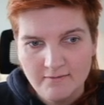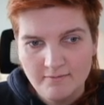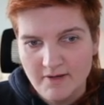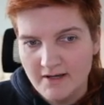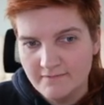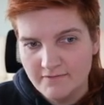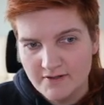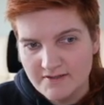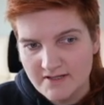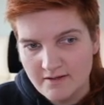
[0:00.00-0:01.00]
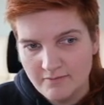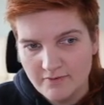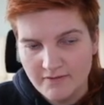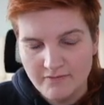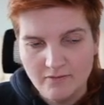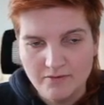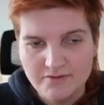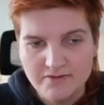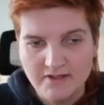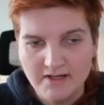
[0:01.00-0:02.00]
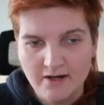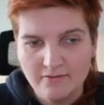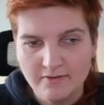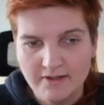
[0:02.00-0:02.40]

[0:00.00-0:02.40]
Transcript: But for example, if you want to allow